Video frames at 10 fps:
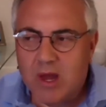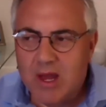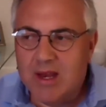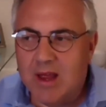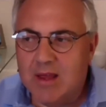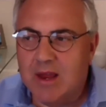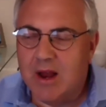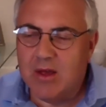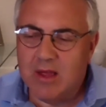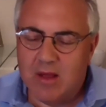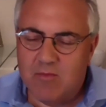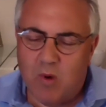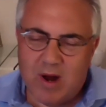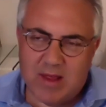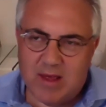it, you know,
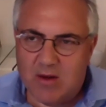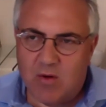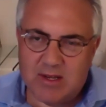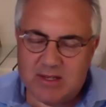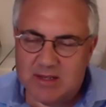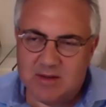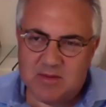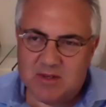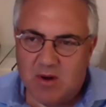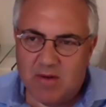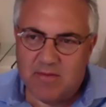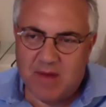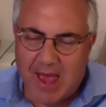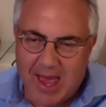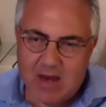one of the criticisms I've
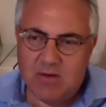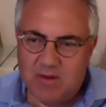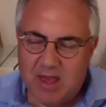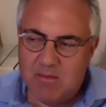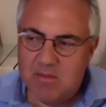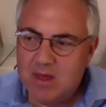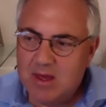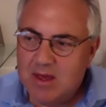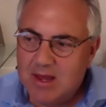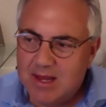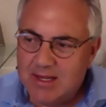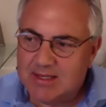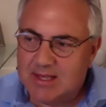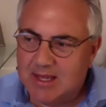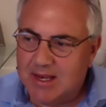had of him
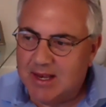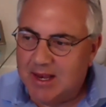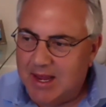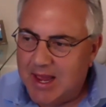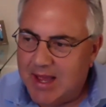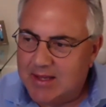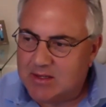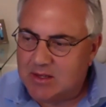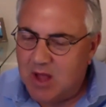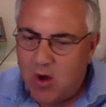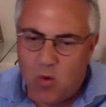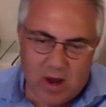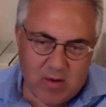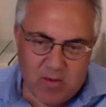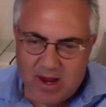is that he has no
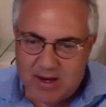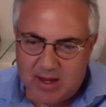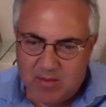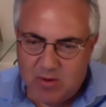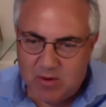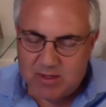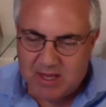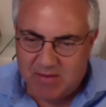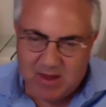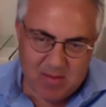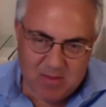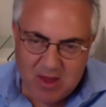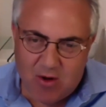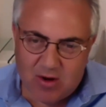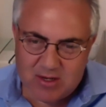one around him who is giving him
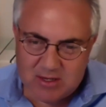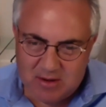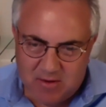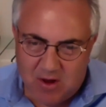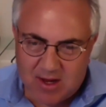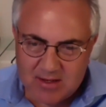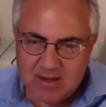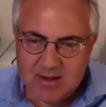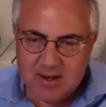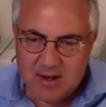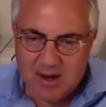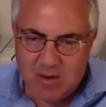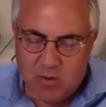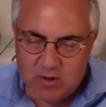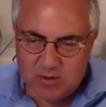the honest advice.
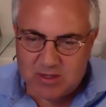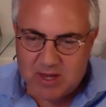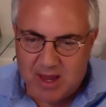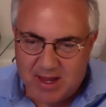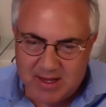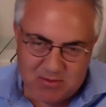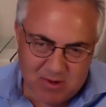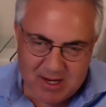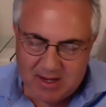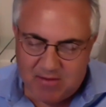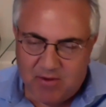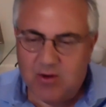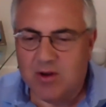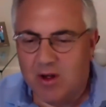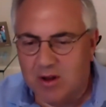And what you're saying is really it's
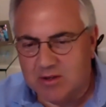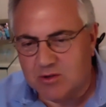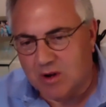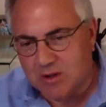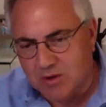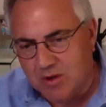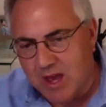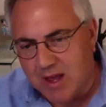futile to try and do that.